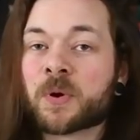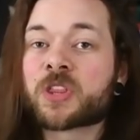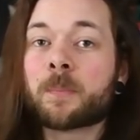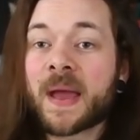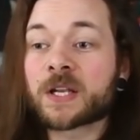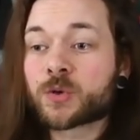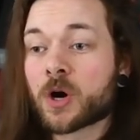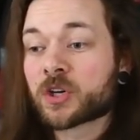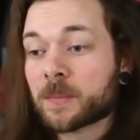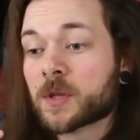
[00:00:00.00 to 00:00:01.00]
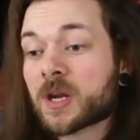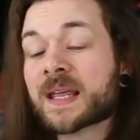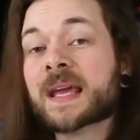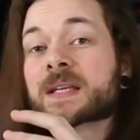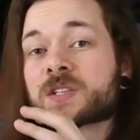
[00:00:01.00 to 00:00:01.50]
But the Patreon
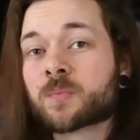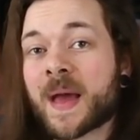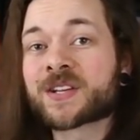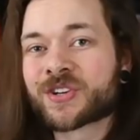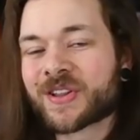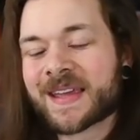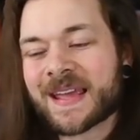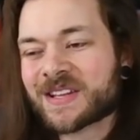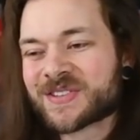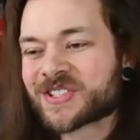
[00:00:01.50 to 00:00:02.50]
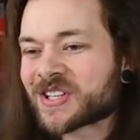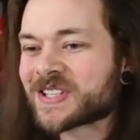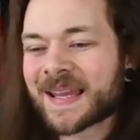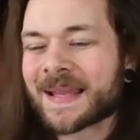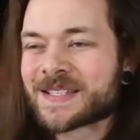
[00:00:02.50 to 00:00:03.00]
community especially is
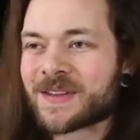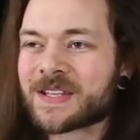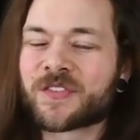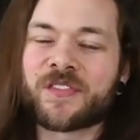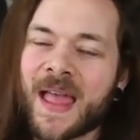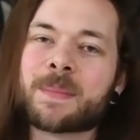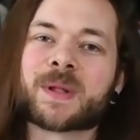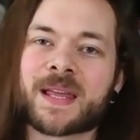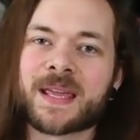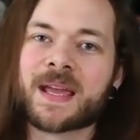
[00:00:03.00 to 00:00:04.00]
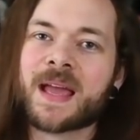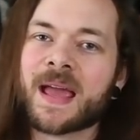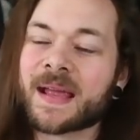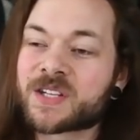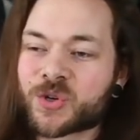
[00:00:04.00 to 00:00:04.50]
just, it's it's family.
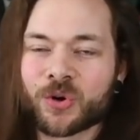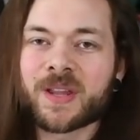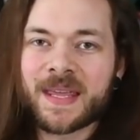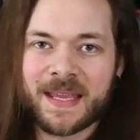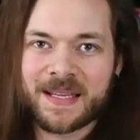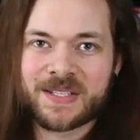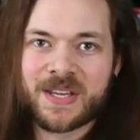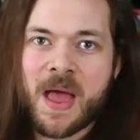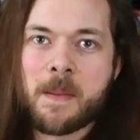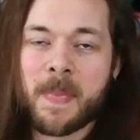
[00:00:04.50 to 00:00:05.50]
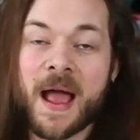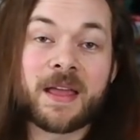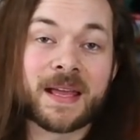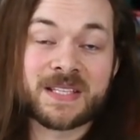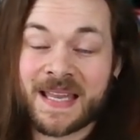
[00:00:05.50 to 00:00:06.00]
It truly is my
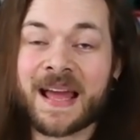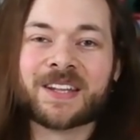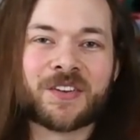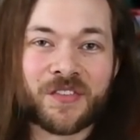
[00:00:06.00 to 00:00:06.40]
extended